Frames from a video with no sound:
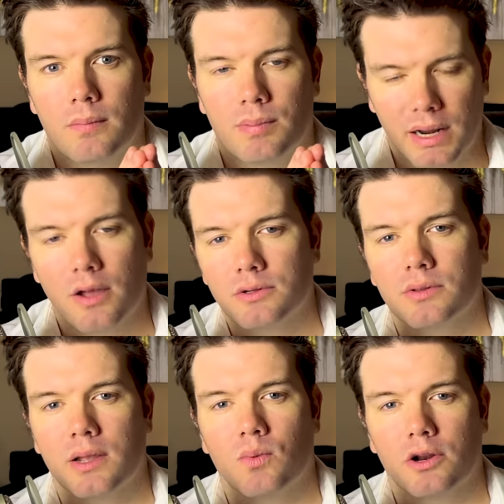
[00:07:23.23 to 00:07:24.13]
But I also
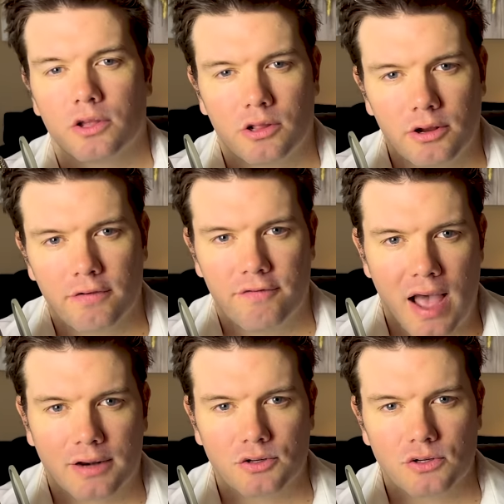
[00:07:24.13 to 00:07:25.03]
think one of the clear
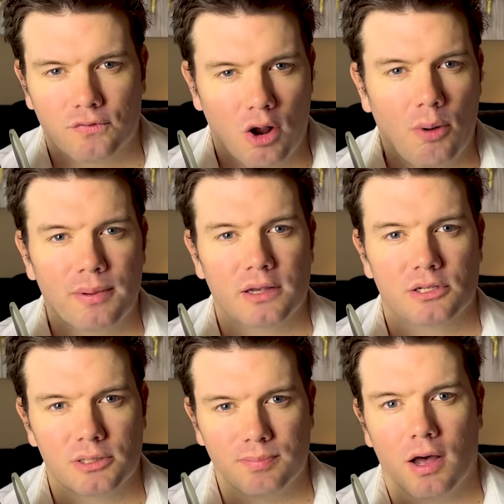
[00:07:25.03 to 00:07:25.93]
factors for helping us
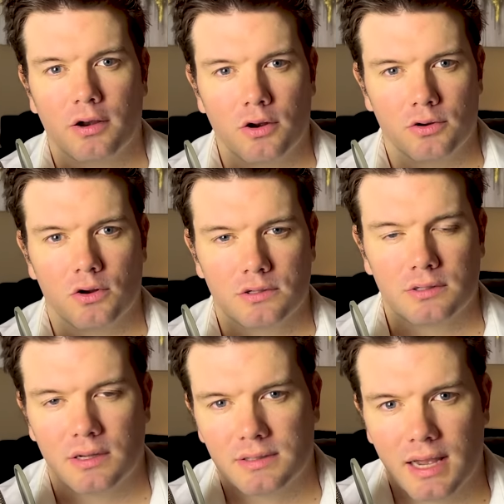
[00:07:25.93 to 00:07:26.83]
spot a
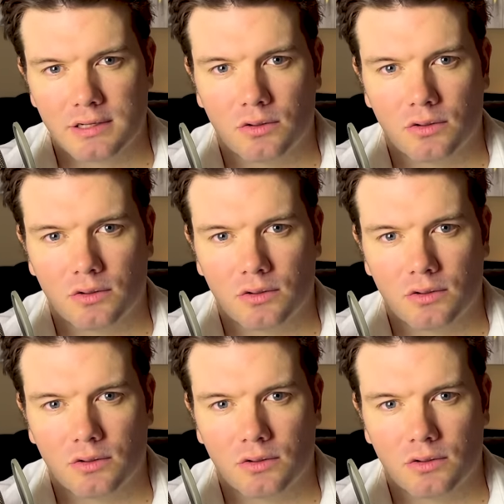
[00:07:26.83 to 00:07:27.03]
narcissist has a